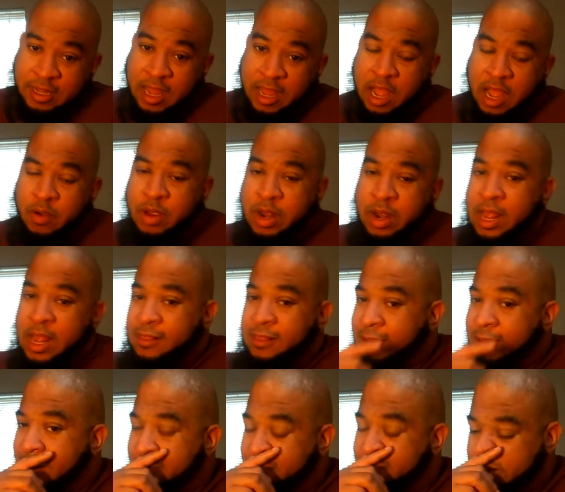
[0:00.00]
Alright, I
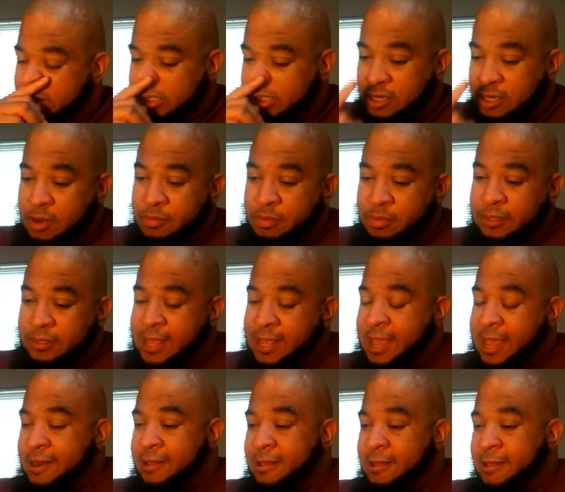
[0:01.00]
thought I would start with
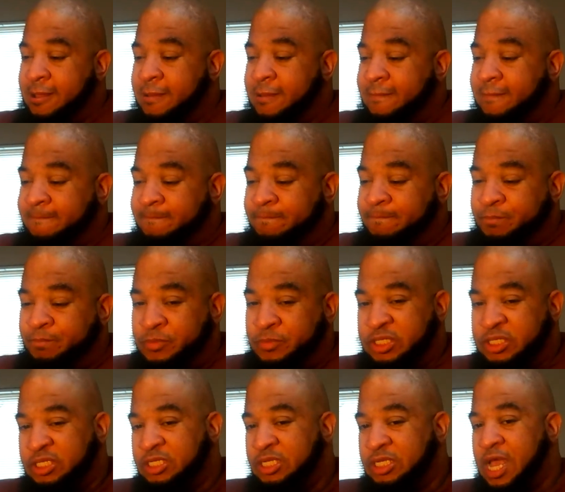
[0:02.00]
that.
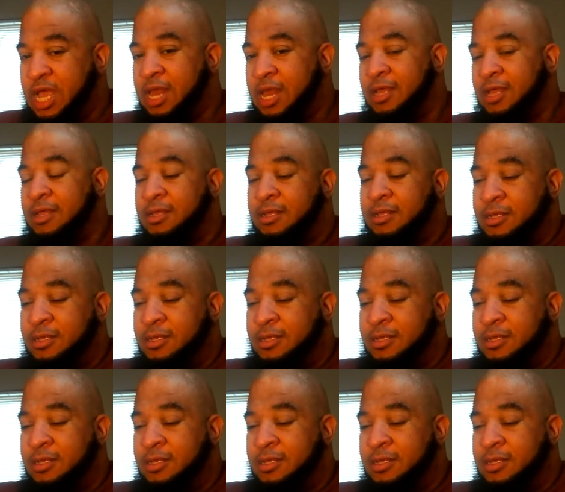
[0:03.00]
Just kind of